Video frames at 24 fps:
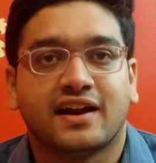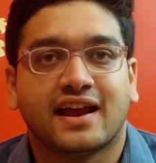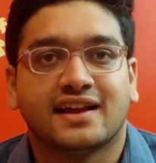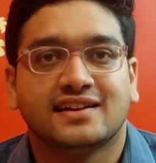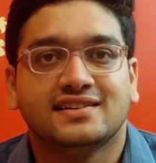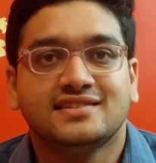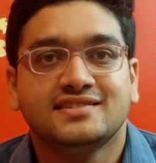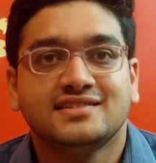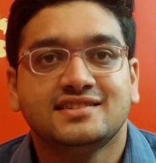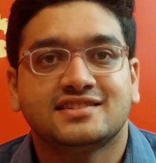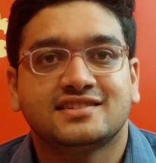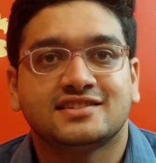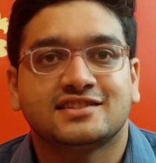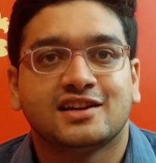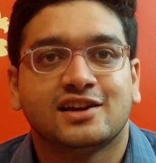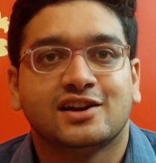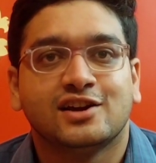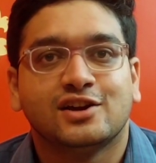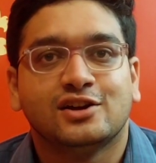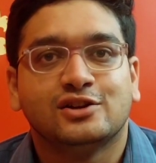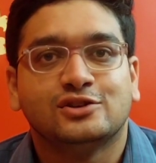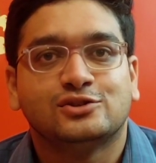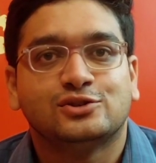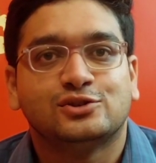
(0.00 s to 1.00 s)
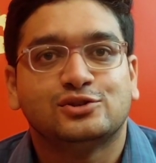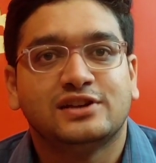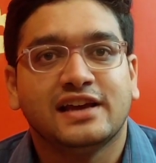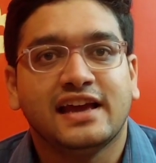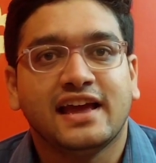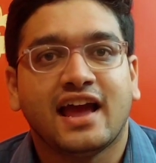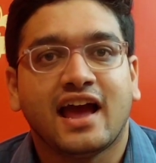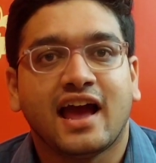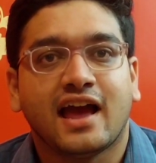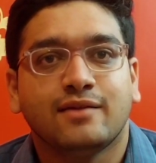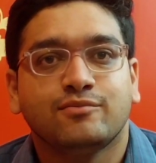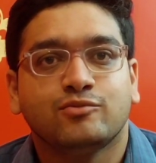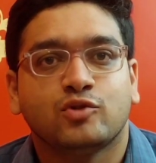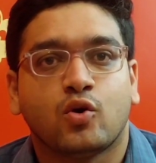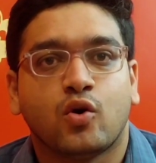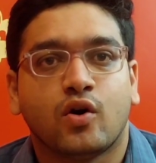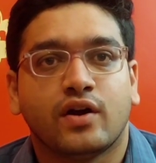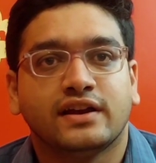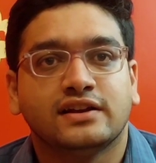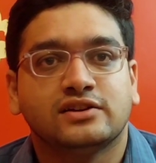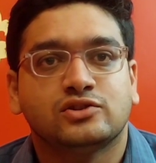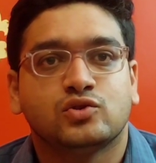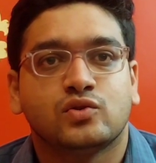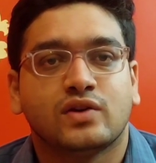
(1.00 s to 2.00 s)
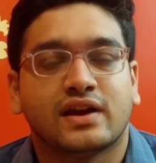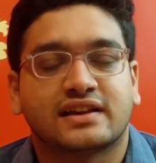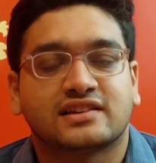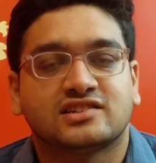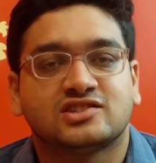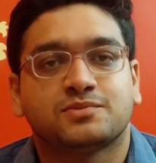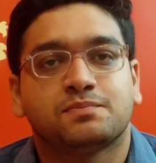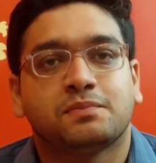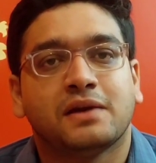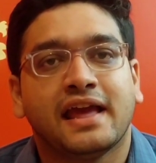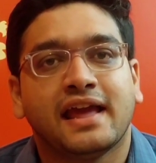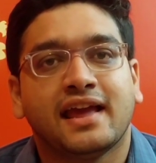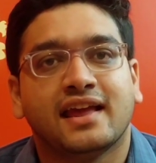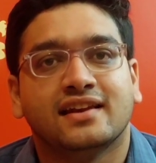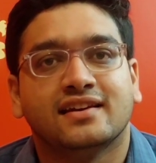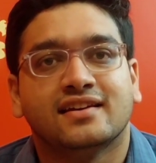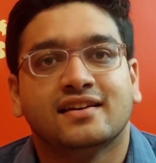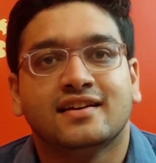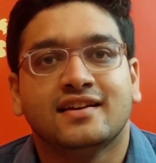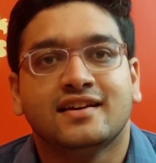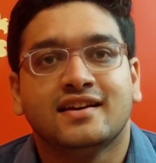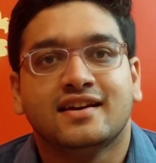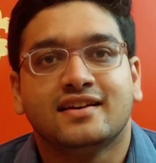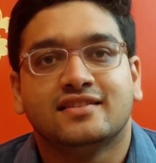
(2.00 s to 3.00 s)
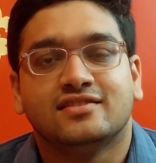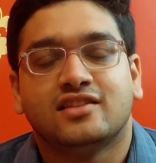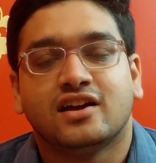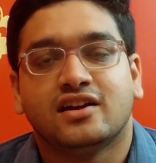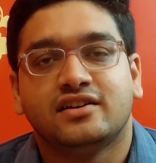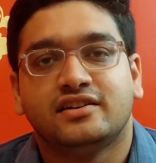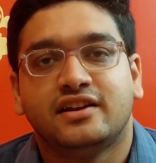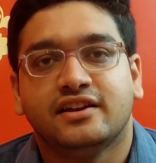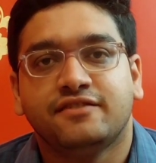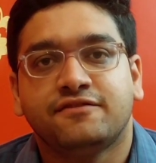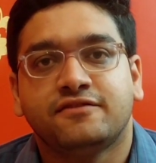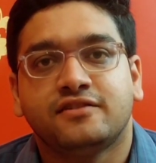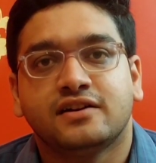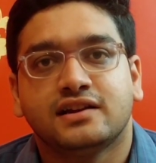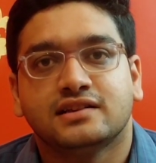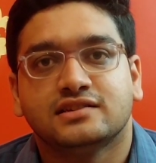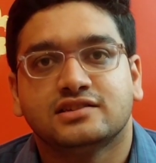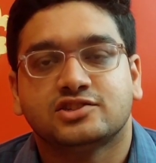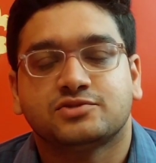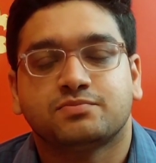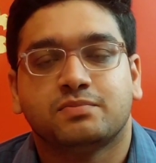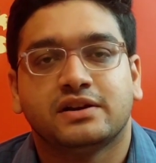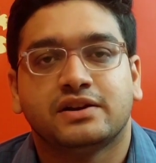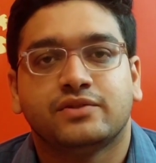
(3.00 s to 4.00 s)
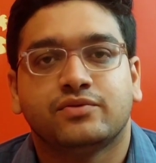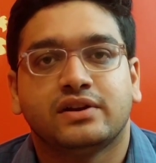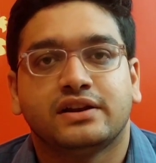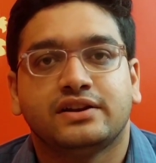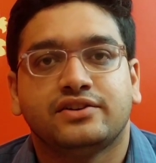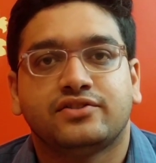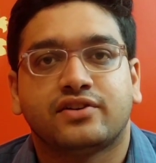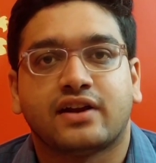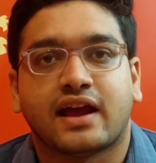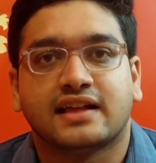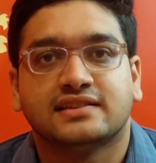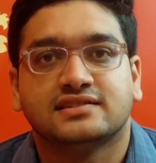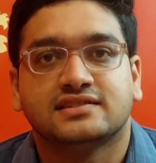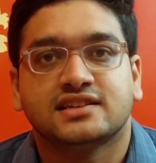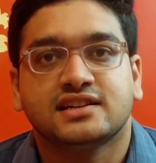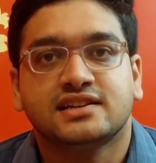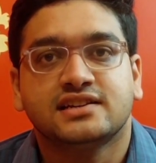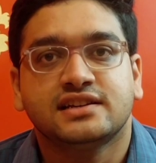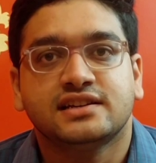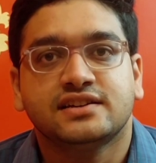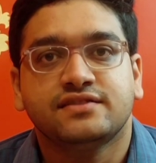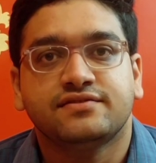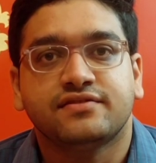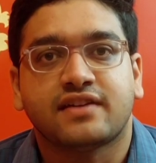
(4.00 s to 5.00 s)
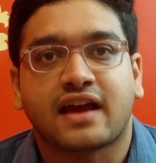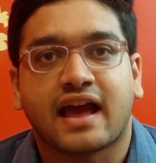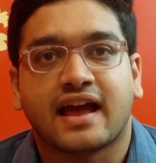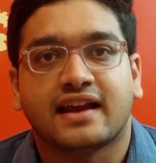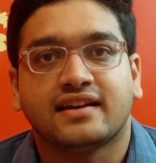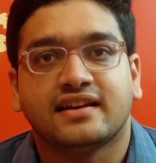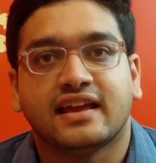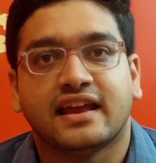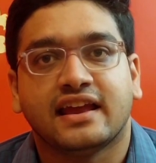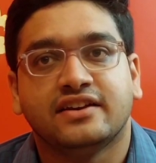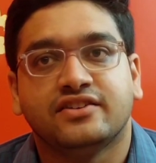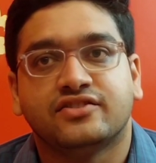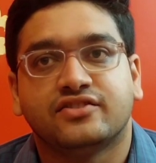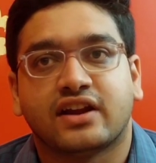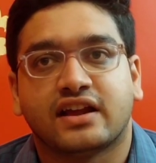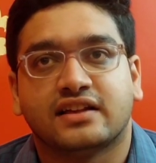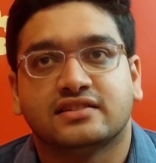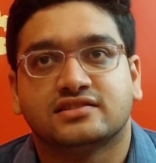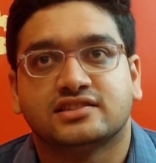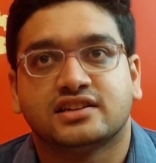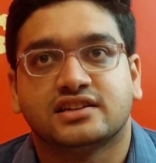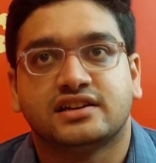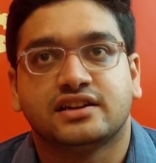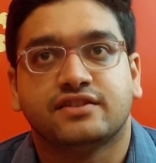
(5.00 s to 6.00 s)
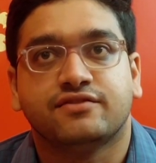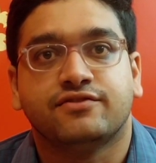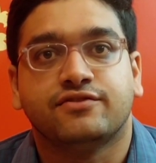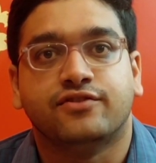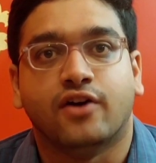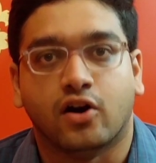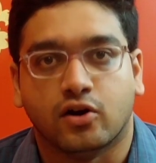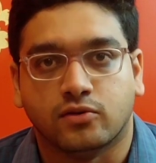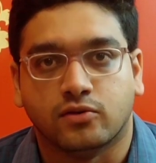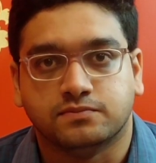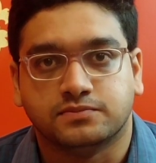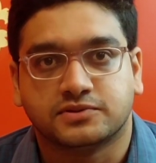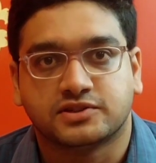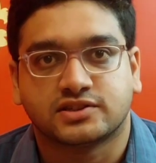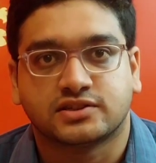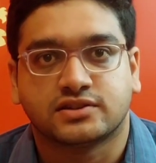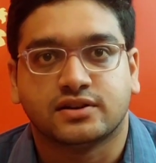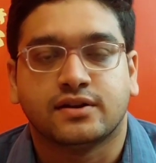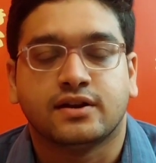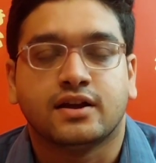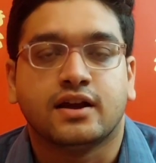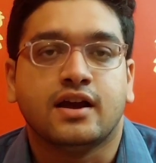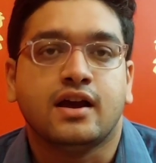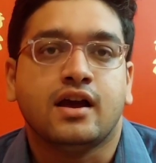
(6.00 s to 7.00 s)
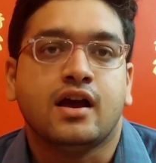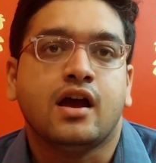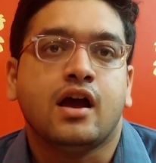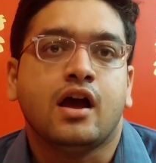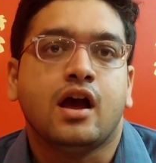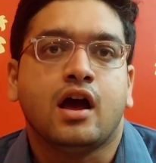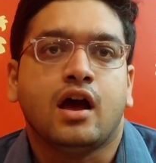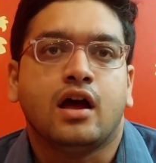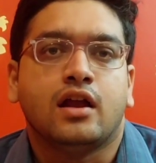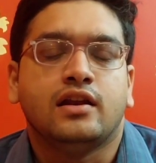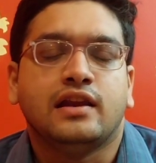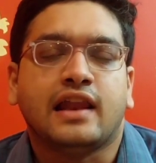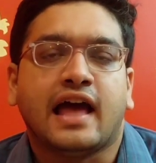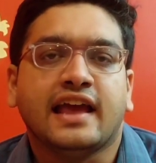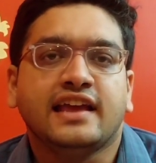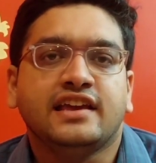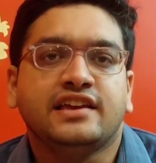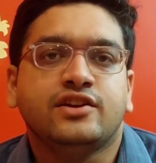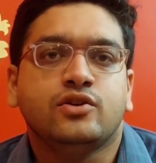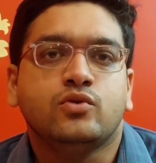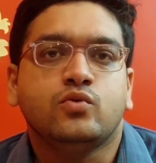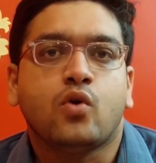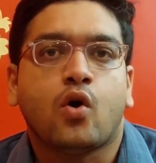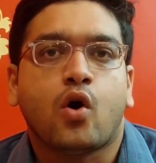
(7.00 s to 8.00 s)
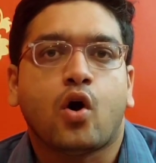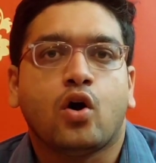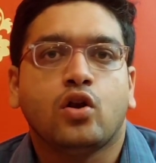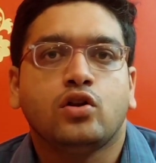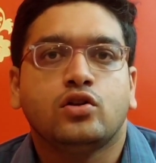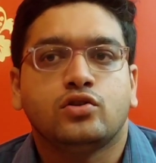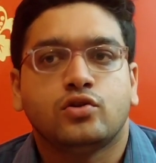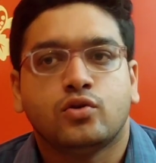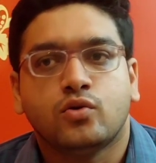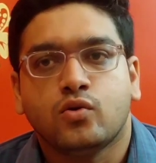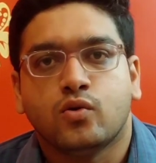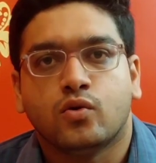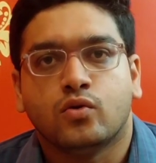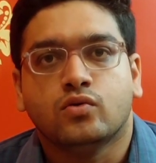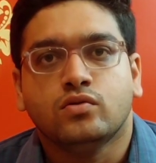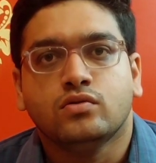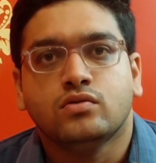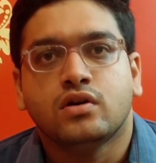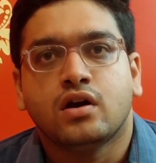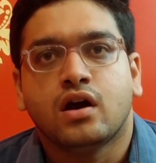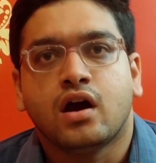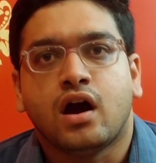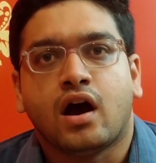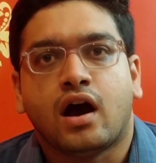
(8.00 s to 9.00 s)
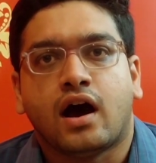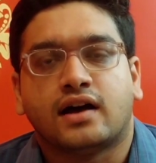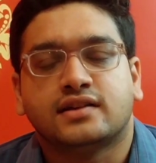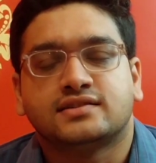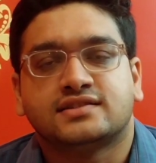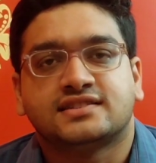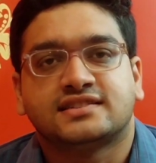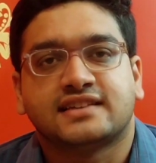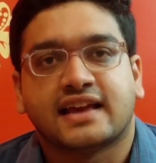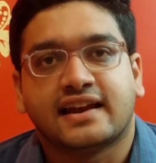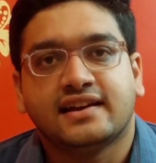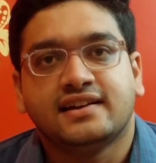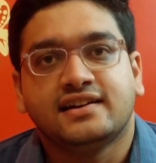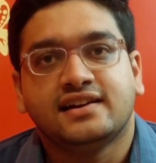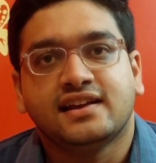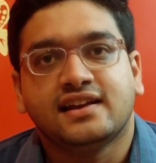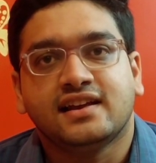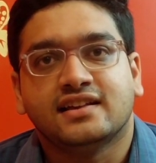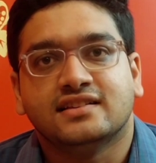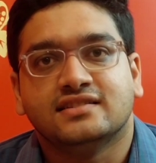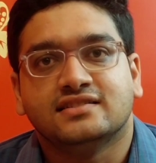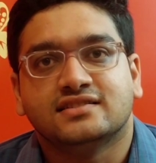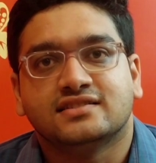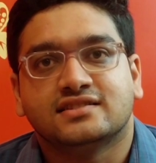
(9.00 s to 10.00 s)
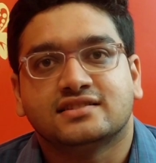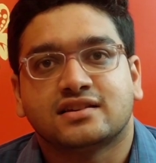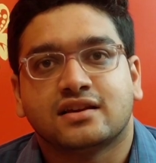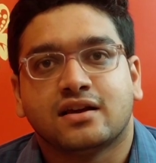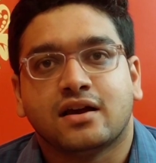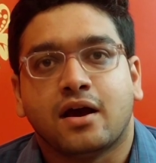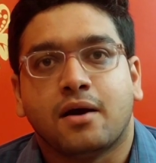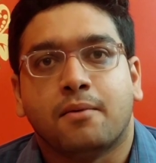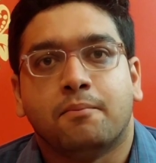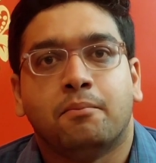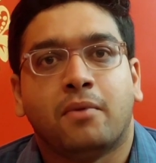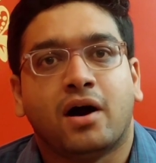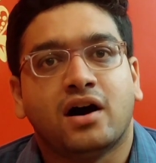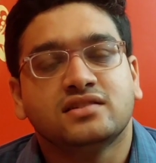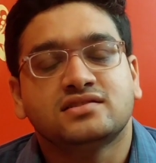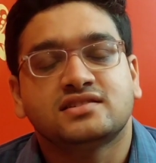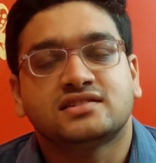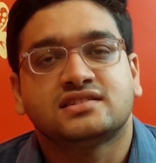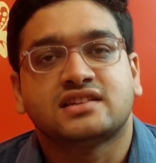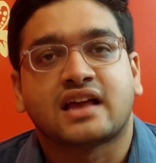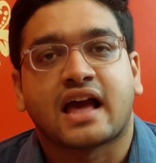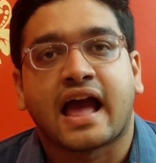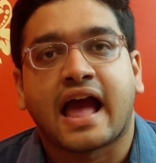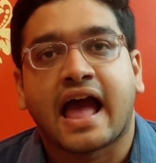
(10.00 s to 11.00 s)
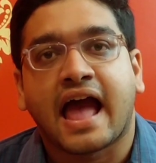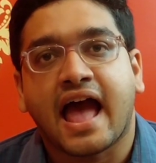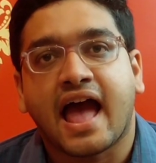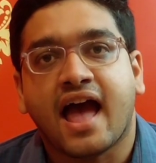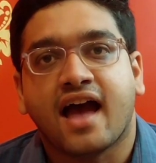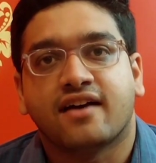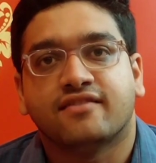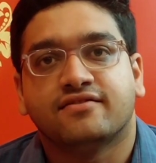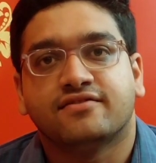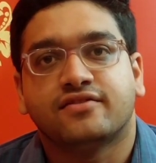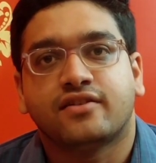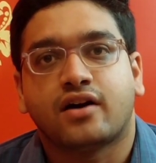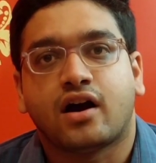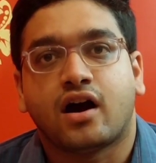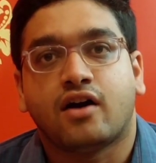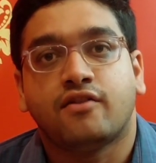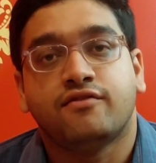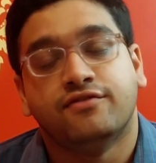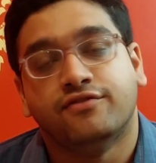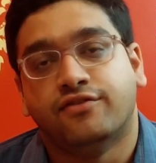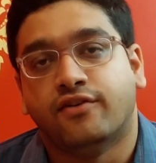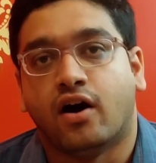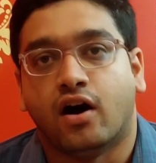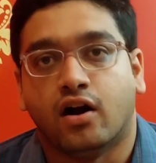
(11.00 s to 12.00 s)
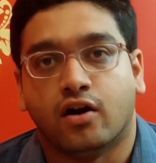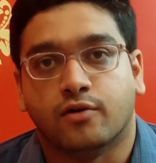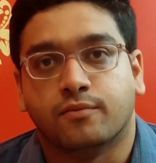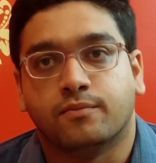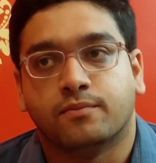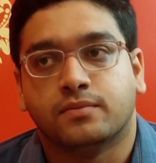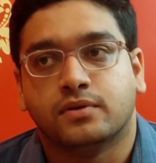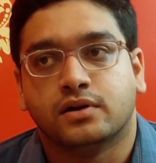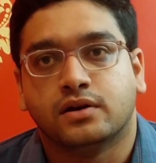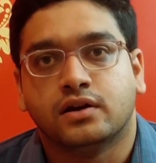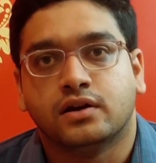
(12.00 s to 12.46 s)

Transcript: students, today I am going to explain the difference between transitive and intransitive verbs. Like you all know, a sentence must have a verb.